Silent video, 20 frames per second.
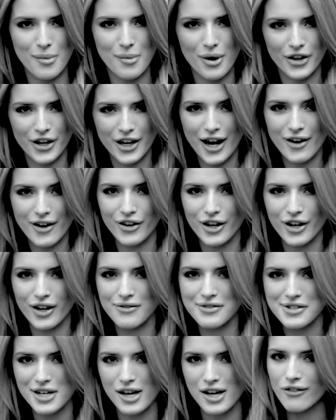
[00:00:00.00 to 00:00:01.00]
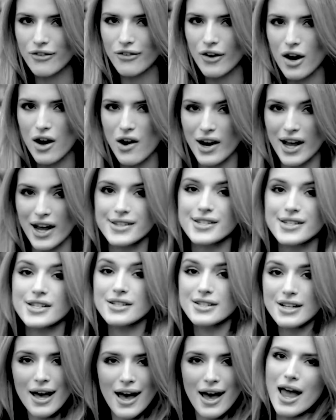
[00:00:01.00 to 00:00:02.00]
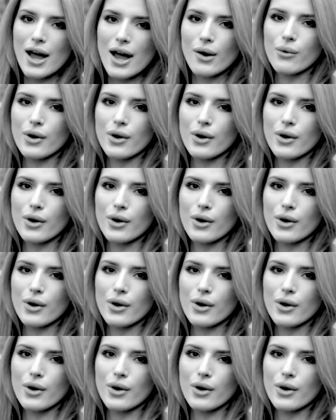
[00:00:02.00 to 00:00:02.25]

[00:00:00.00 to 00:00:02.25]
and I voice Ruby, aka Rosie.